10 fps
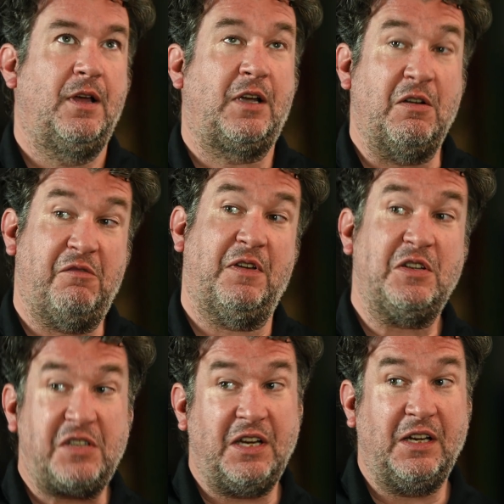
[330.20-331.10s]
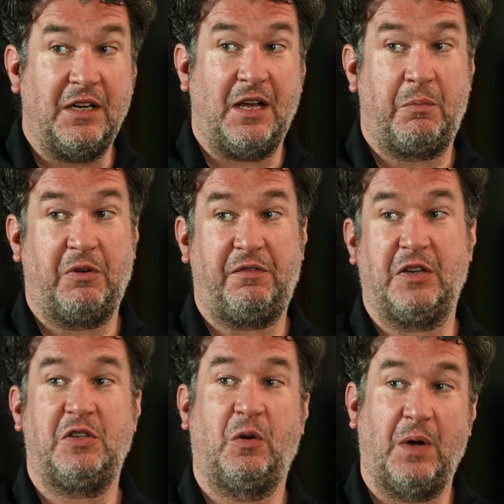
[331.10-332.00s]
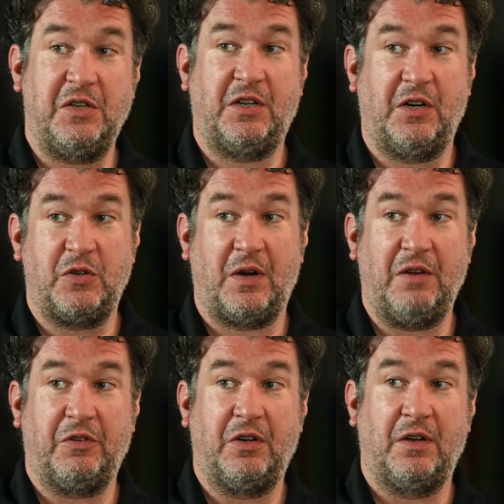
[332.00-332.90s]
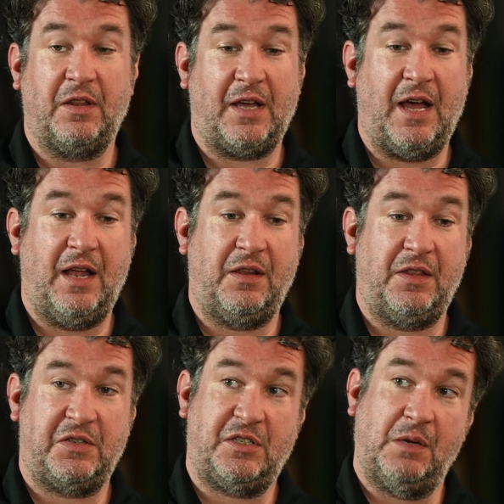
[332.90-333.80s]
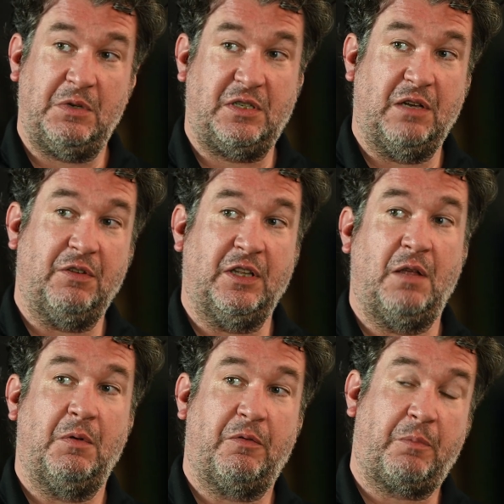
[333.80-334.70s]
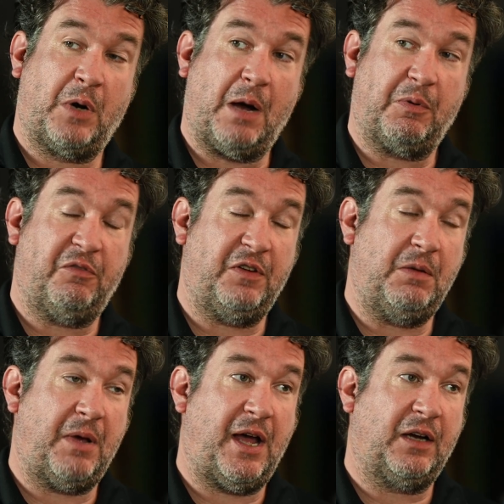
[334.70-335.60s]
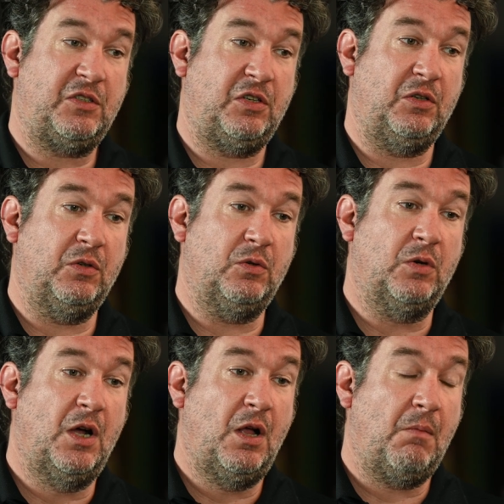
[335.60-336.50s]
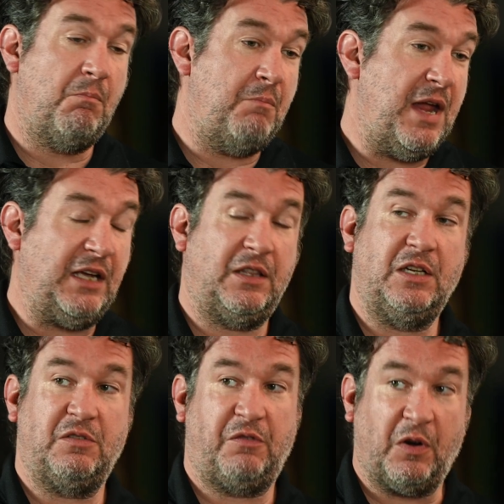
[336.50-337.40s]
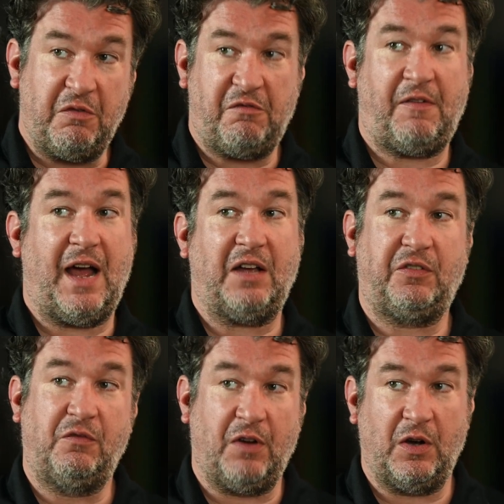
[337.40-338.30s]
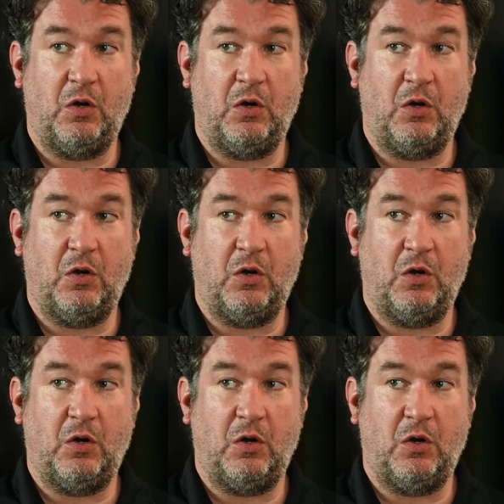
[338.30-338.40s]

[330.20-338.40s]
convincing a professional race car driver that the sim is giving them the proper feedback to make these very fast, very